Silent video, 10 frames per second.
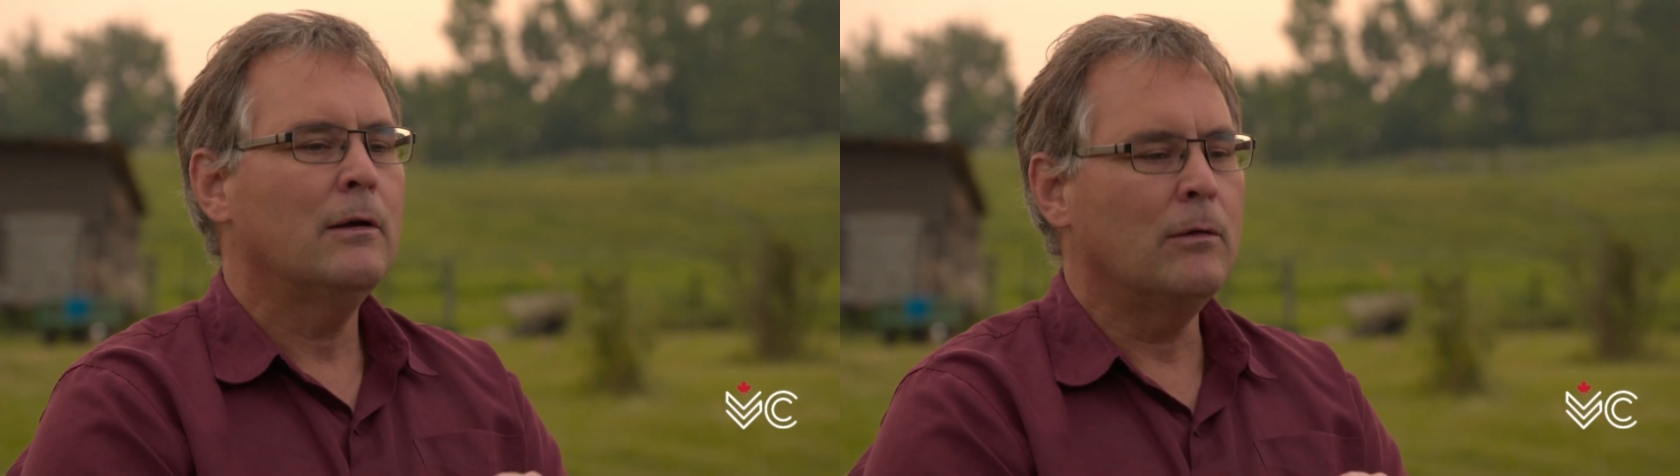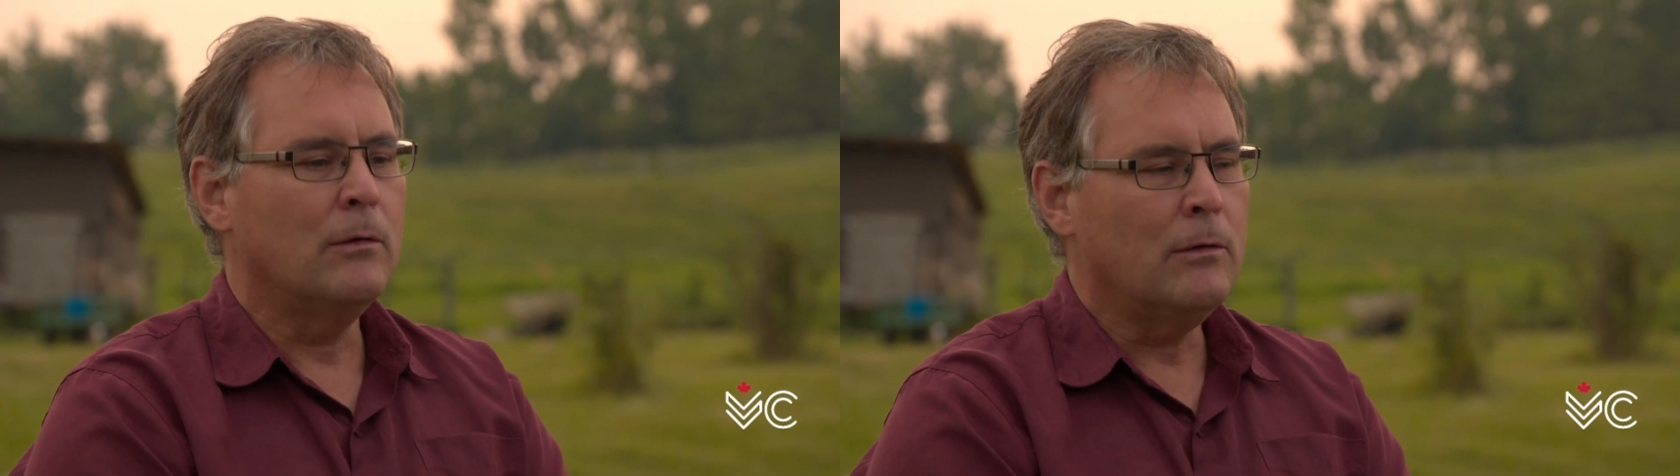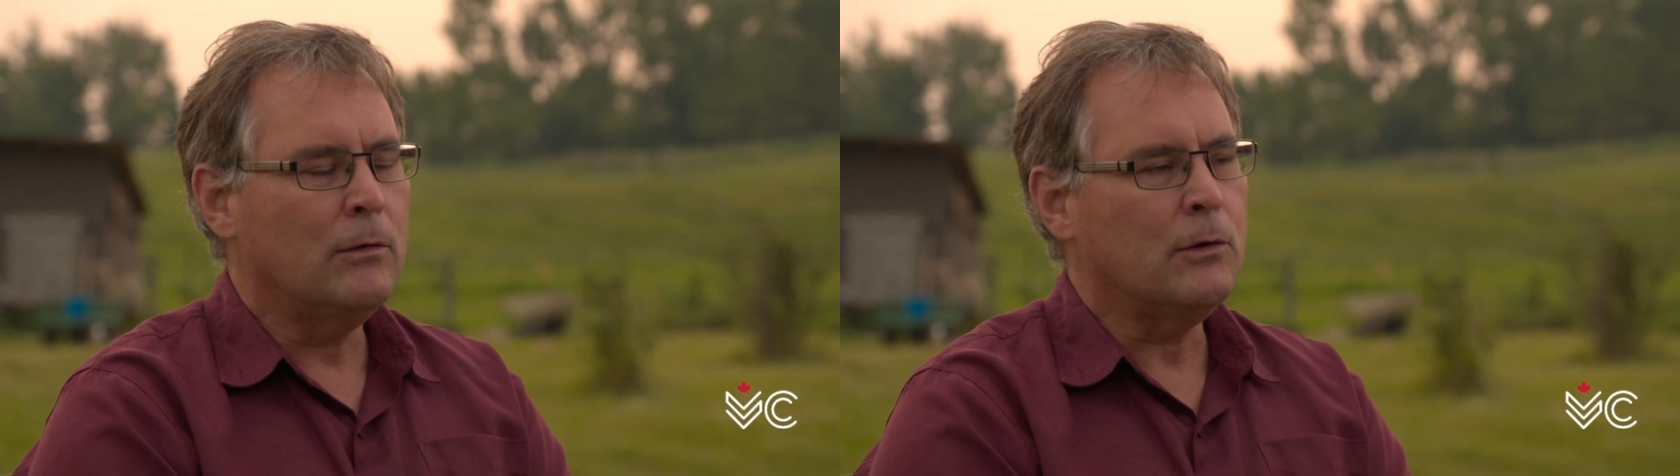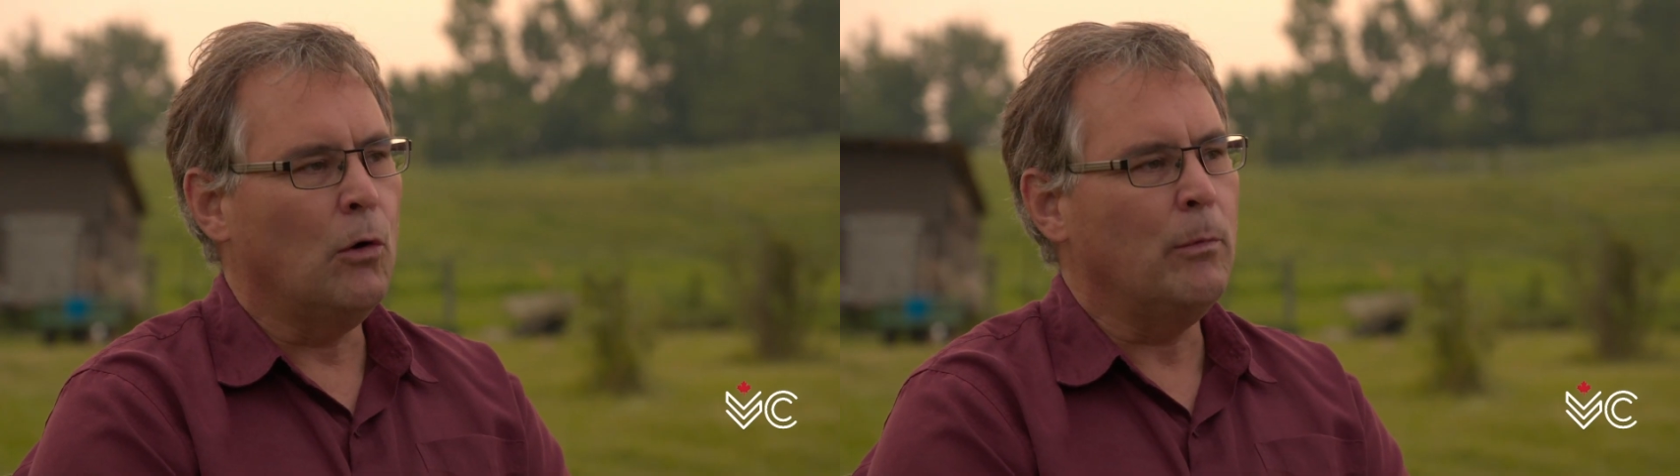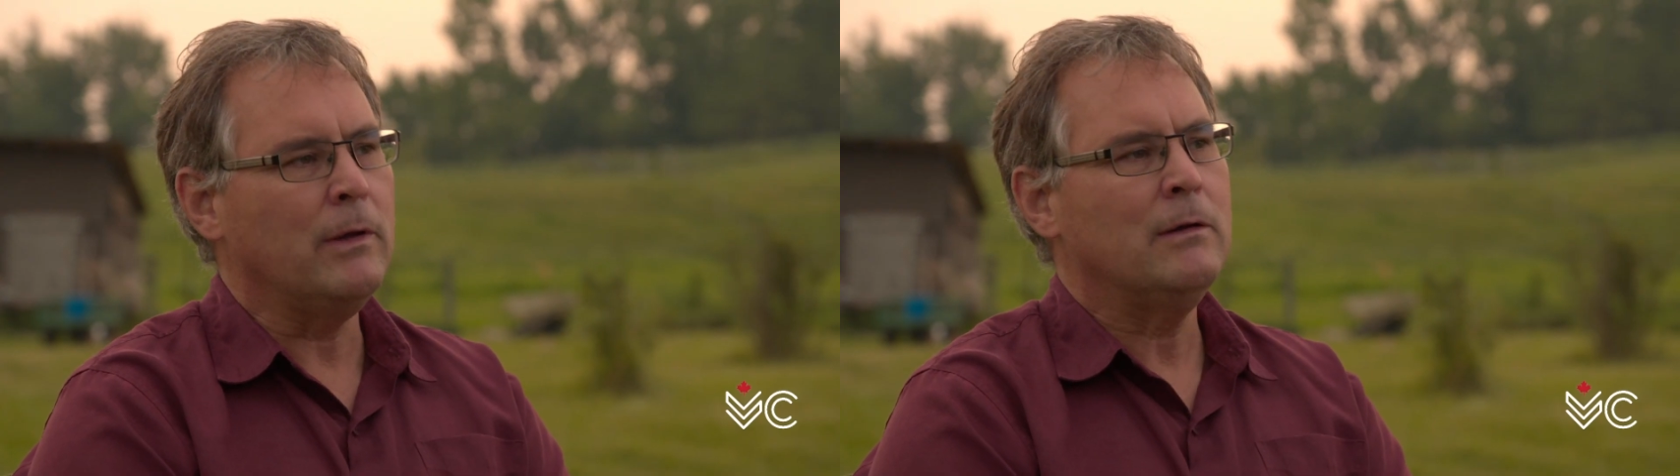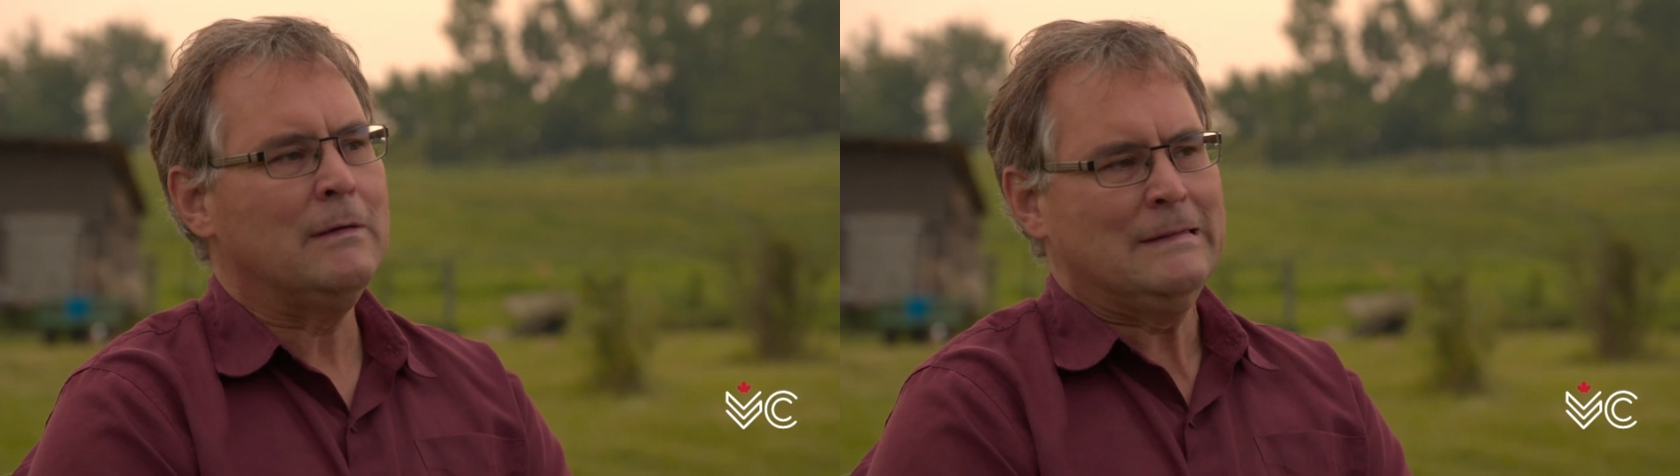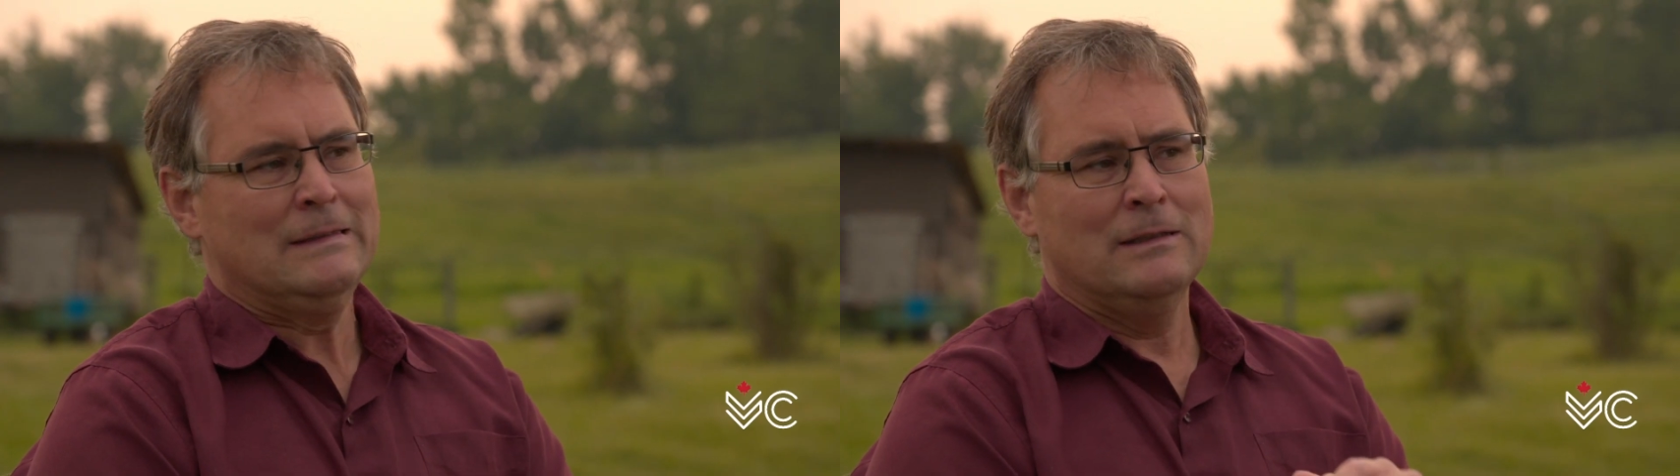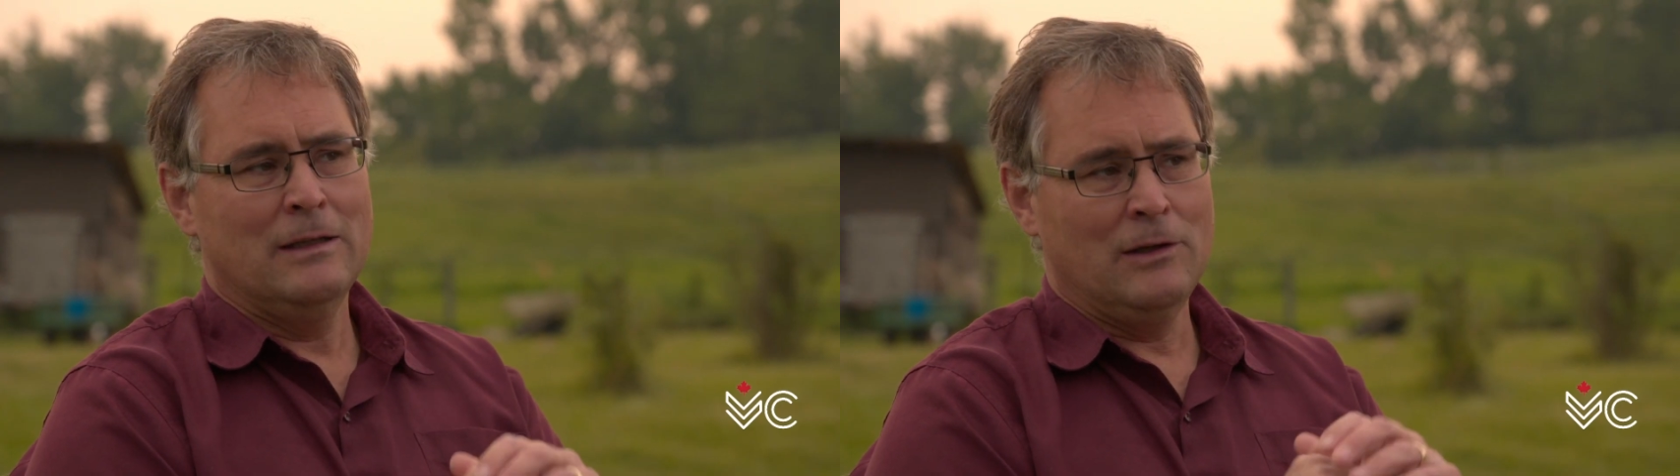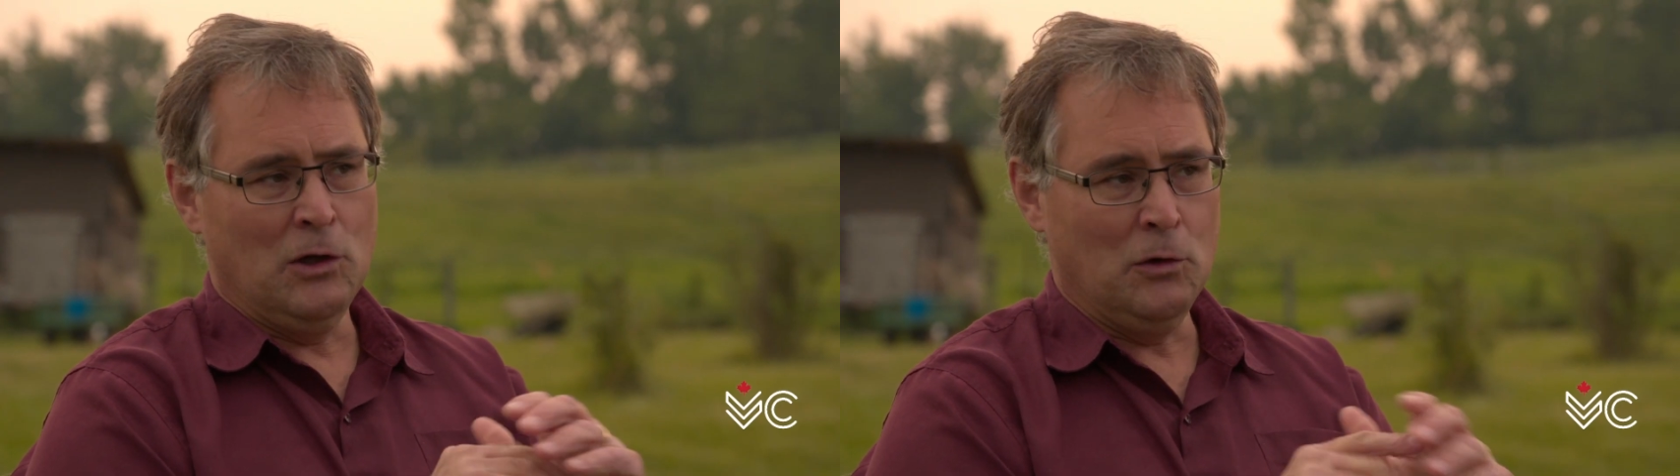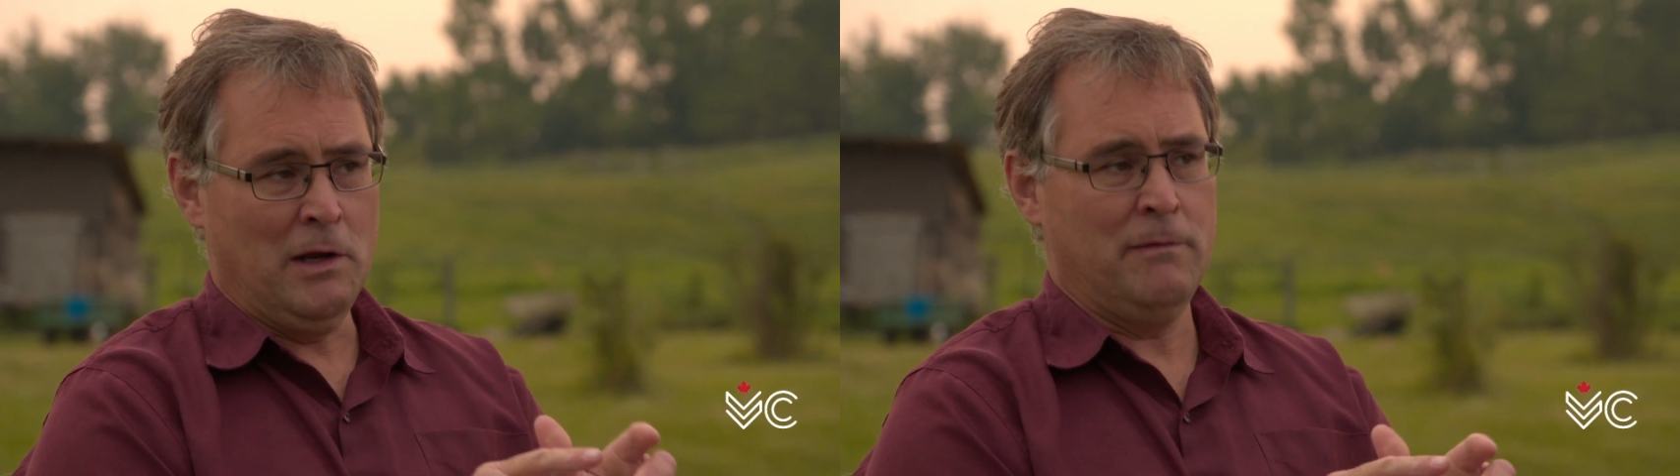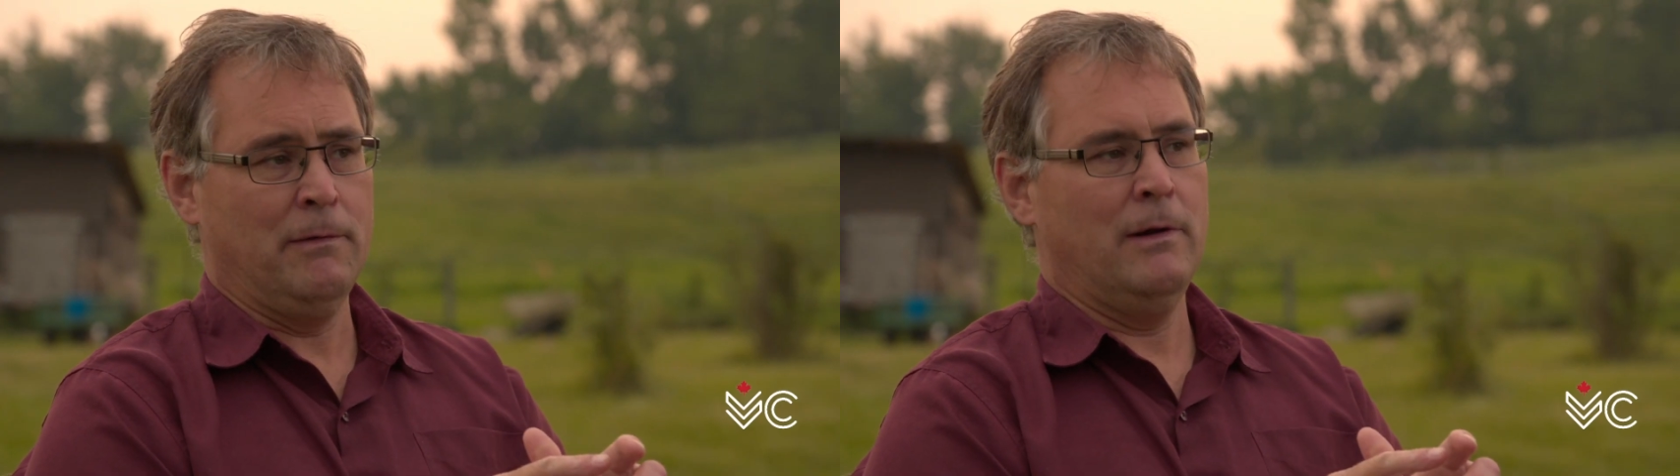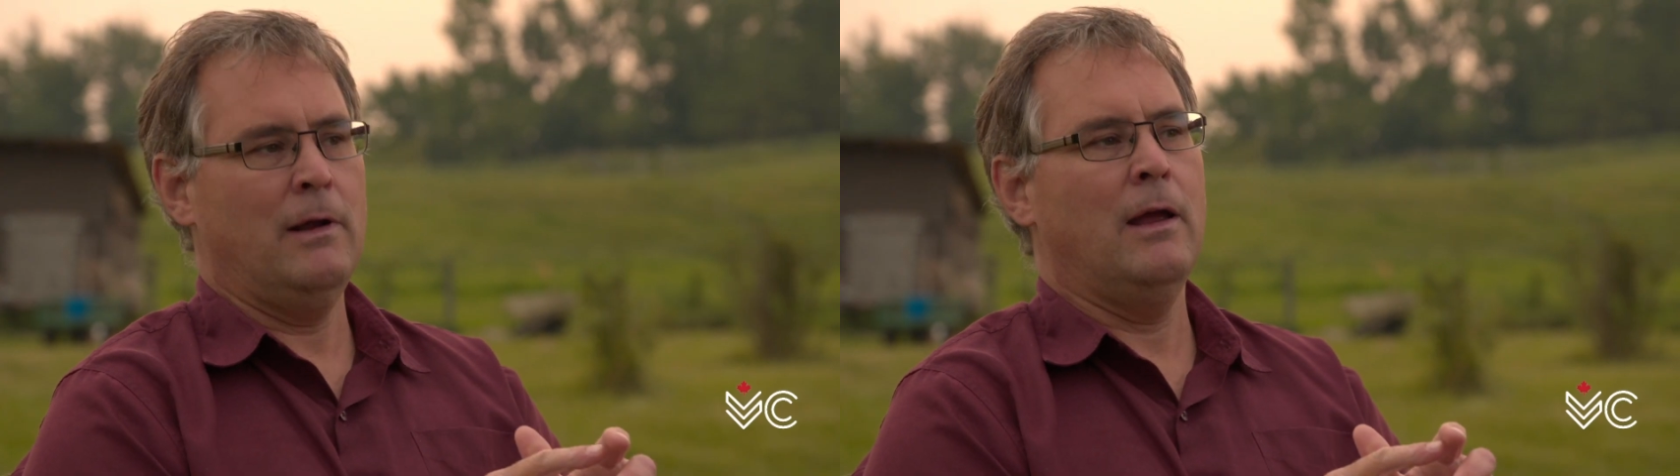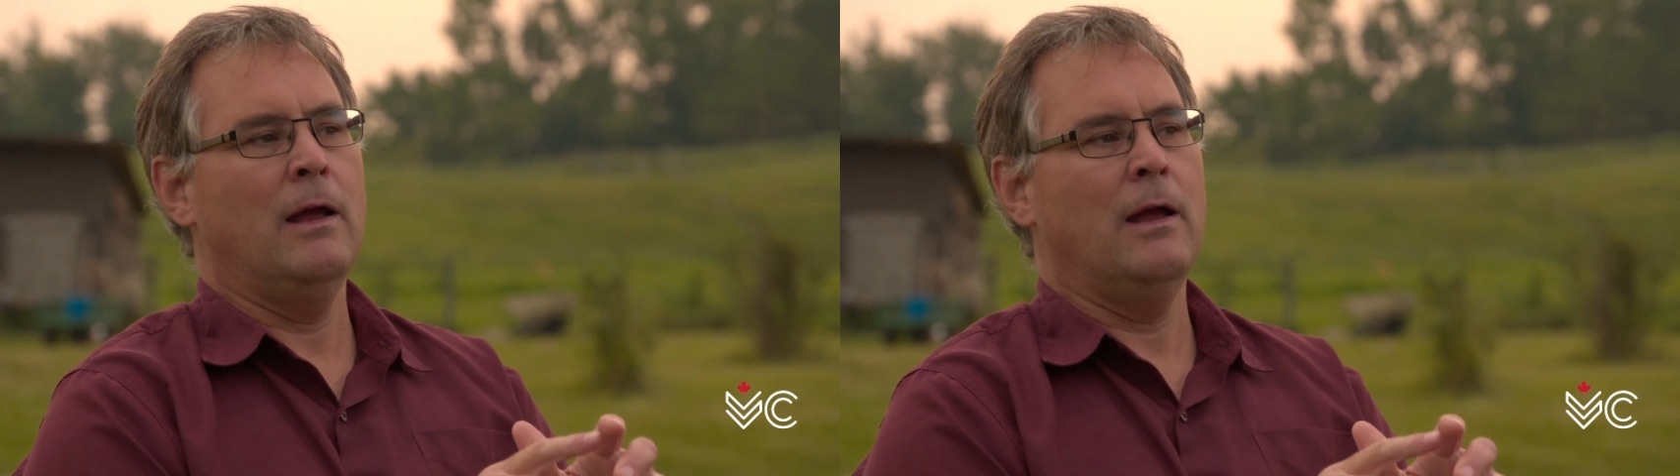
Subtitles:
who told me, you're different.